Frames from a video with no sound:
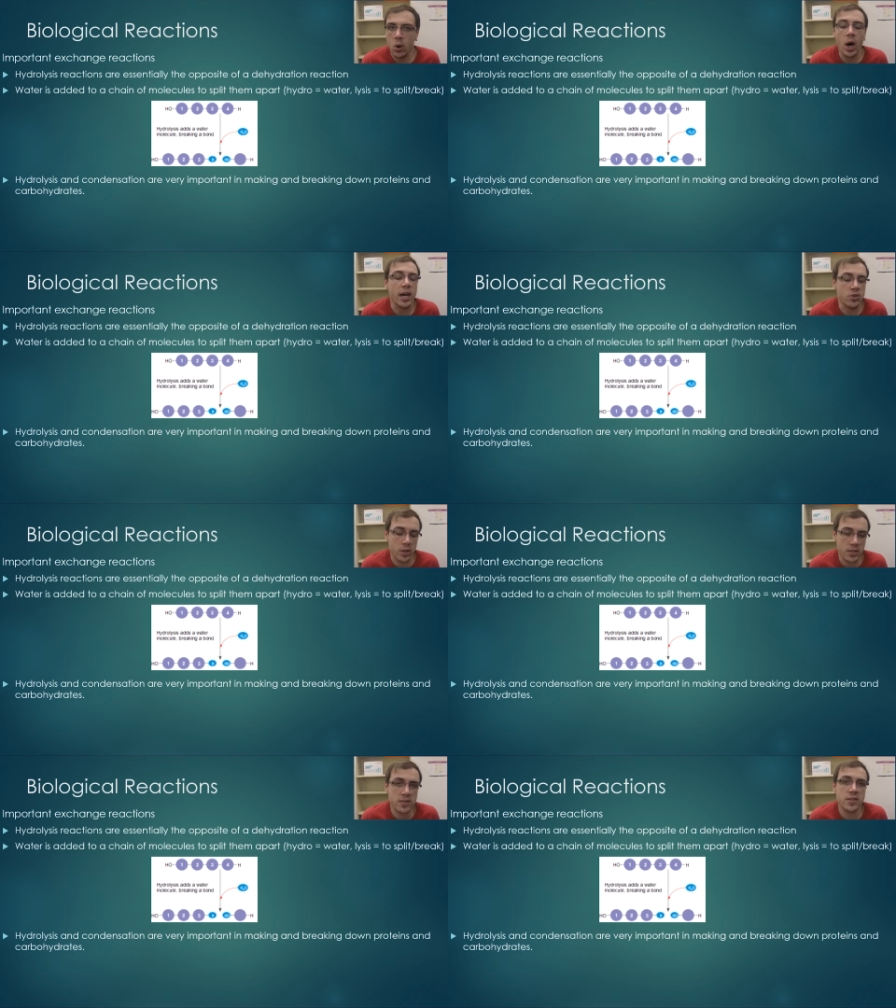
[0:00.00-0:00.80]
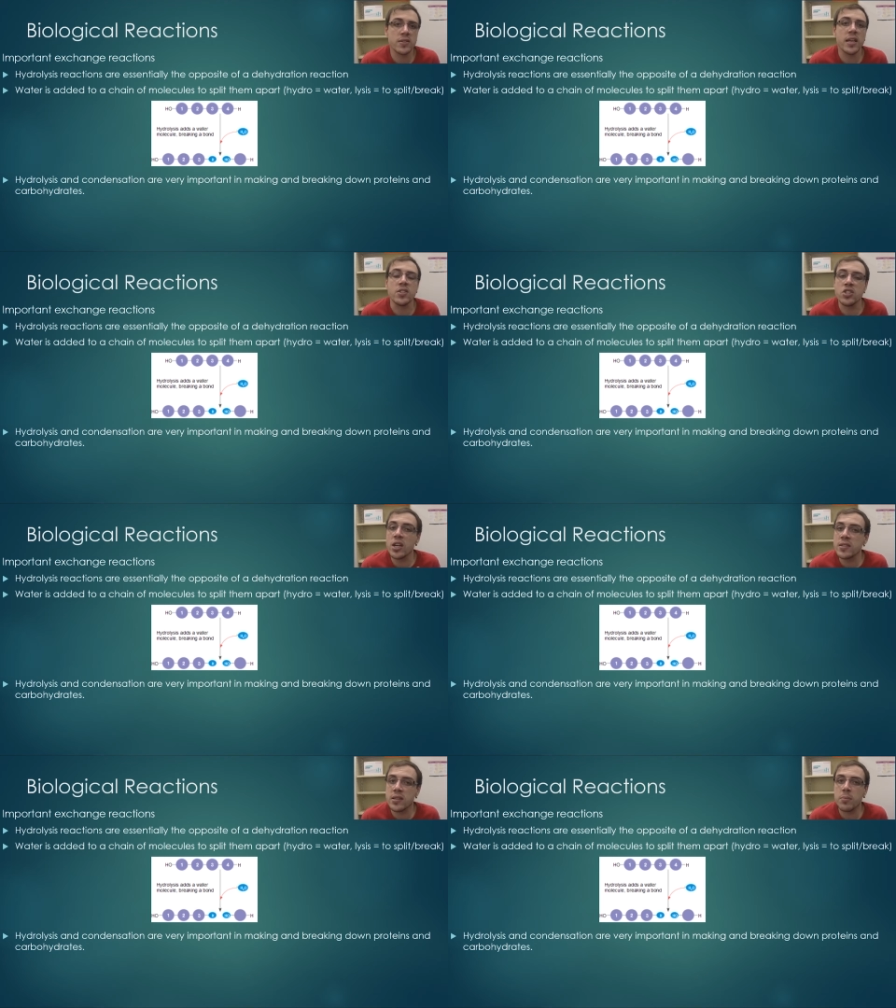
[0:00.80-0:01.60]
or hydrolysis, is
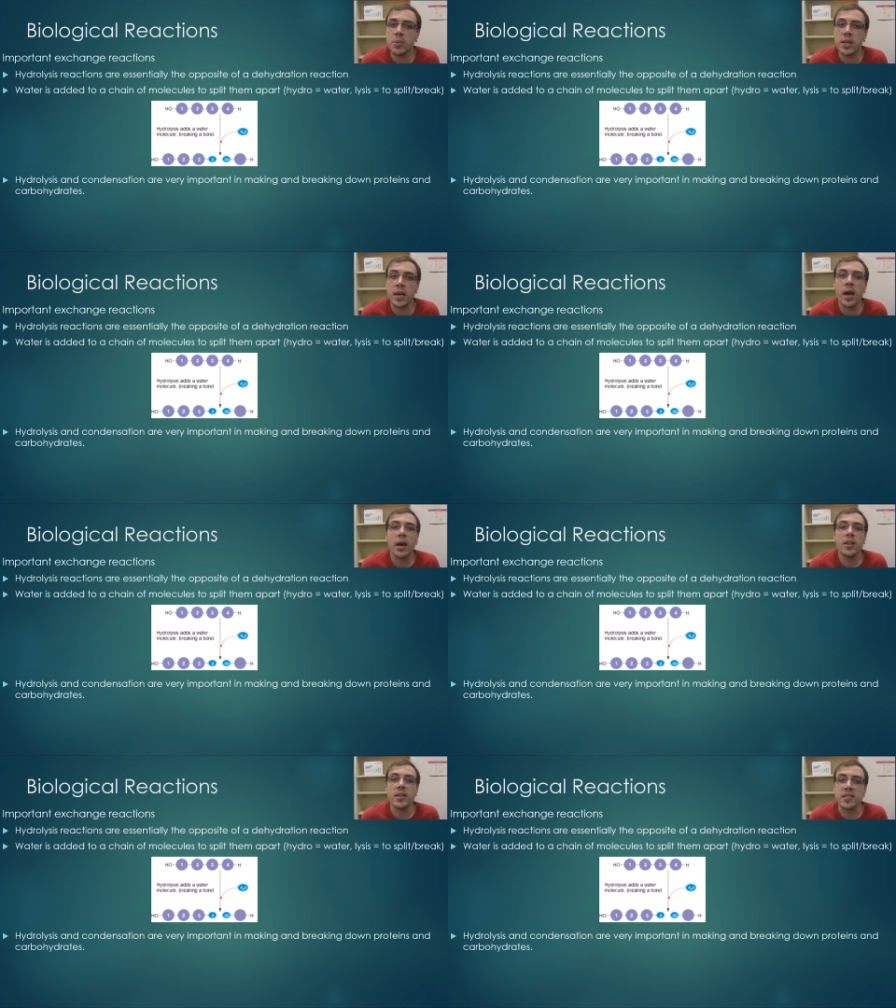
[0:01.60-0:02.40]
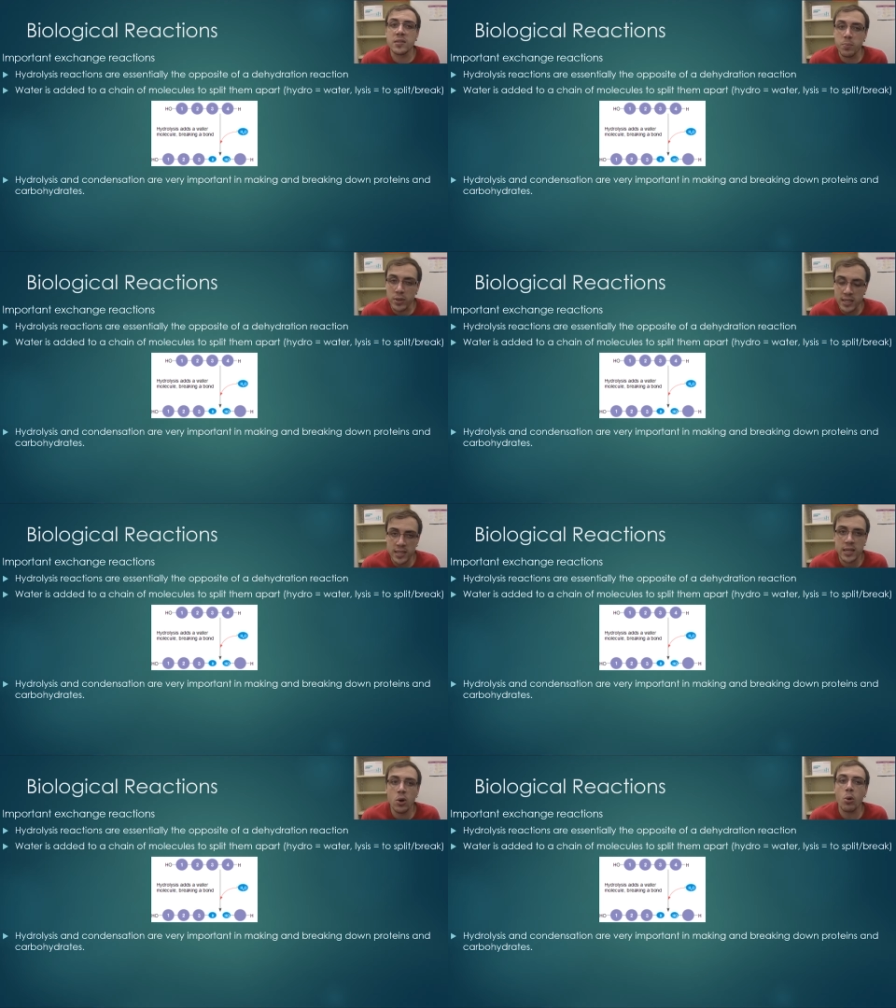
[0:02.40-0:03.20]
just simply the
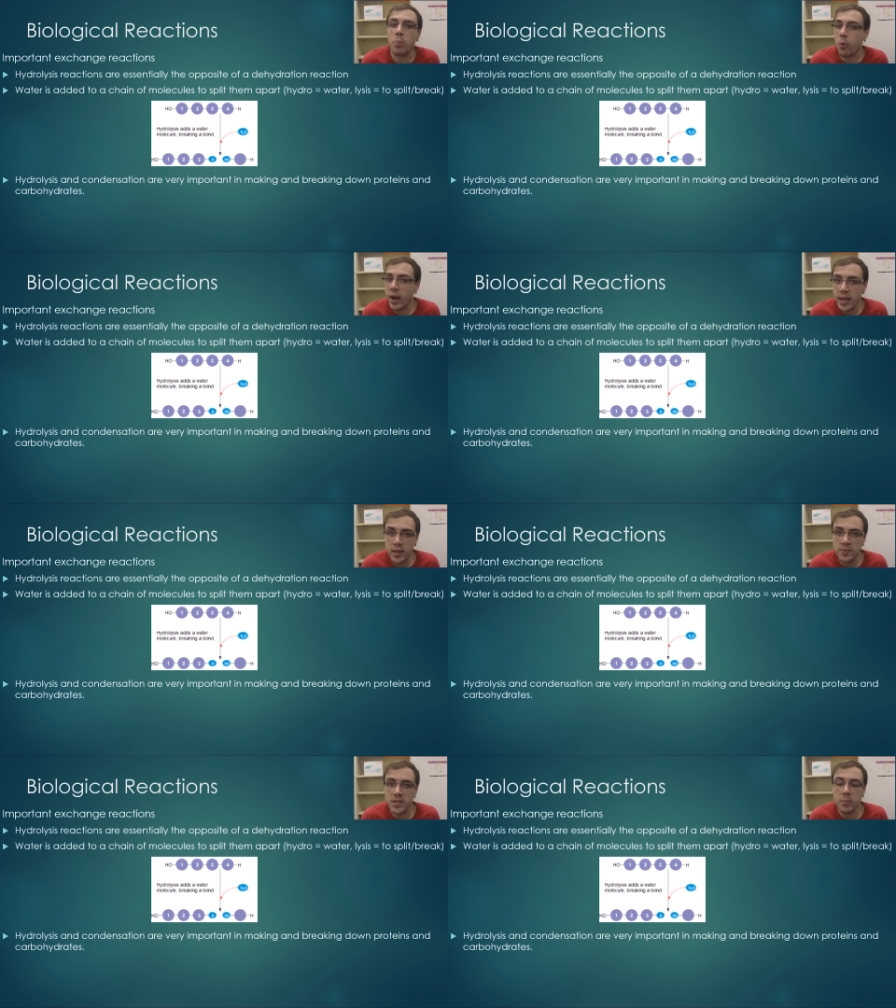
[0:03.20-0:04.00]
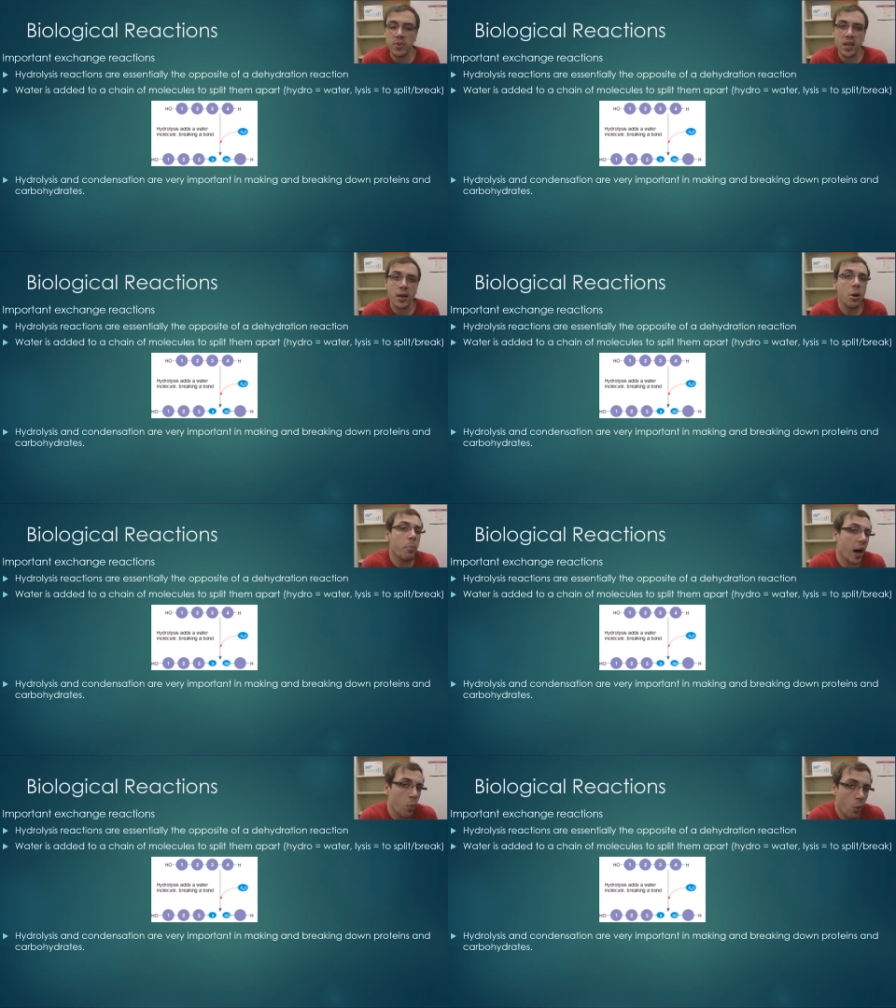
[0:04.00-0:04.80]
splitting or breaking of something
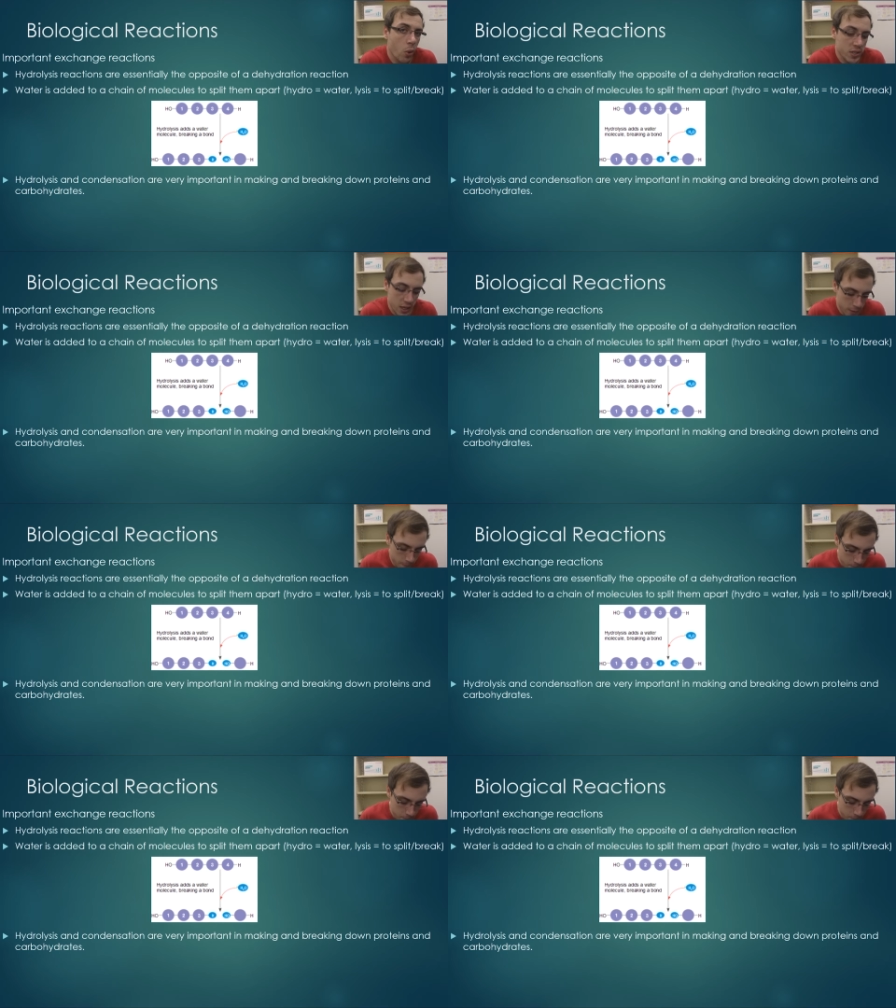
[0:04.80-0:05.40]
by water.